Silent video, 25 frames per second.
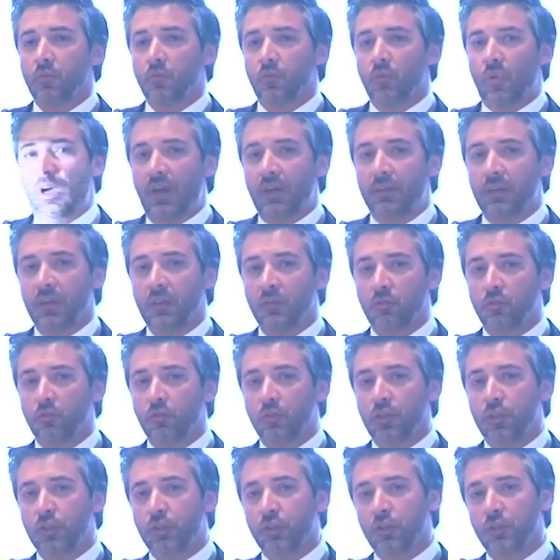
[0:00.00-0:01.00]
I
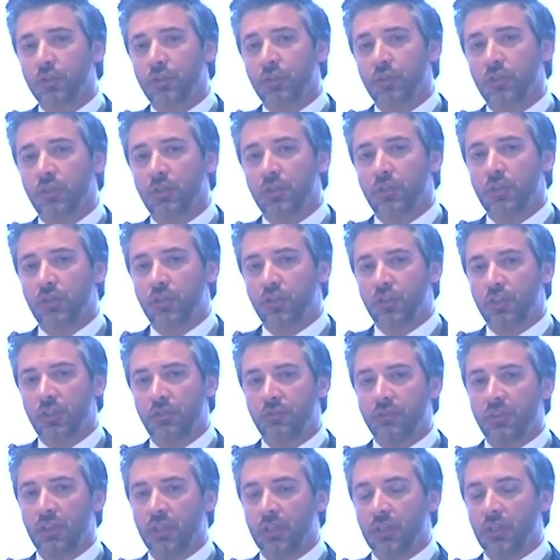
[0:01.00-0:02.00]
think we should
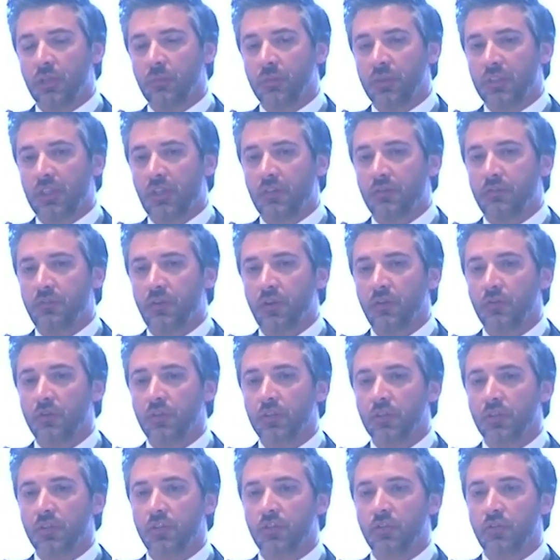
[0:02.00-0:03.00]
shift a little bit our
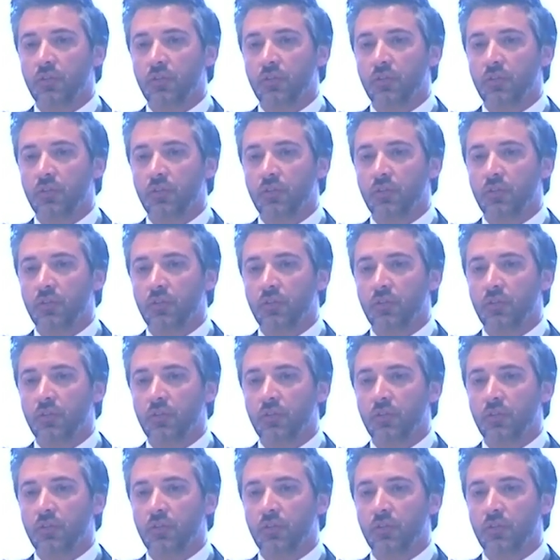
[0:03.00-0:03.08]
focus